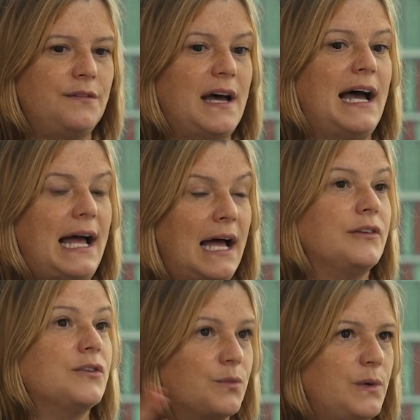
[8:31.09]
that
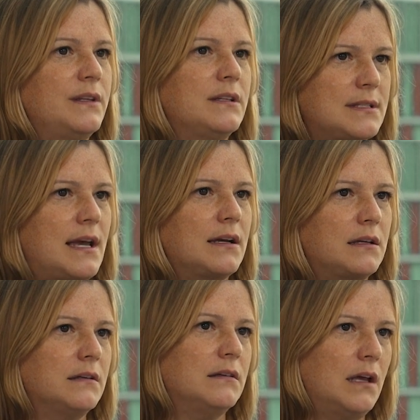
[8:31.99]
and within tech
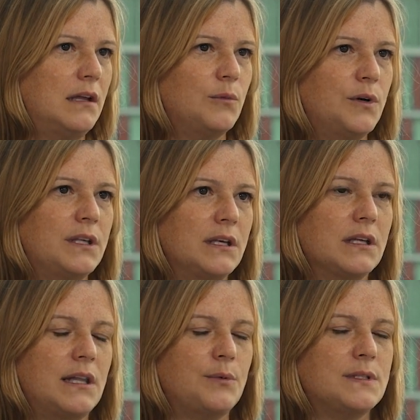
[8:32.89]
and working
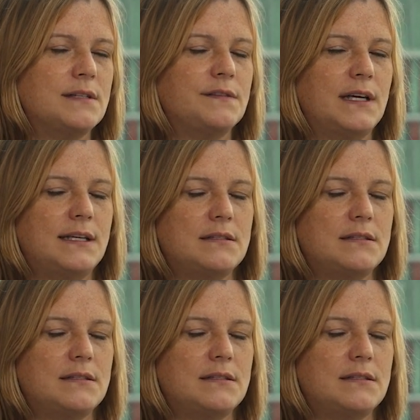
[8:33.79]
collaboratively.